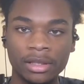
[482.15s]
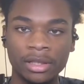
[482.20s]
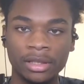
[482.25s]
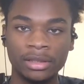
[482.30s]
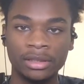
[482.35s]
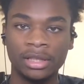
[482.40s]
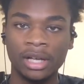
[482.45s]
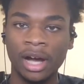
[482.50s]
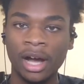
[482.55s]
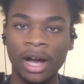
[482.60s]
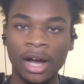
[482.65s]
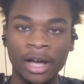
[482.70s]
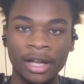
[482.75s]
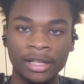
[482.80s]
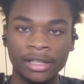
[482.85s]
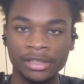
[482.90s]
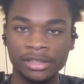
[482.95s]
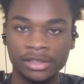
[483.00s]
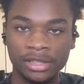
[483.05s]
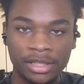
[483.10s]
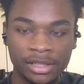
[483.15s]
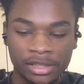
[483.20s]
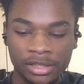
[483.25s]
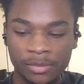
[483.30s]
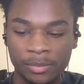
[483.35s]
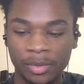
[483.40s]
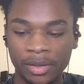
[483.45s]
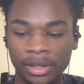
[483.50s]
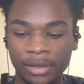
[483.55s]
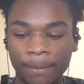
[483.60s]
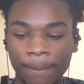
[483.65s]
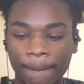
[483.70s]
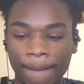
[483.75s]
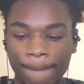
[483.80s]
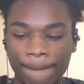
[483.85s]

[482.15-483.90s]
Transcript: in God and Jesus, but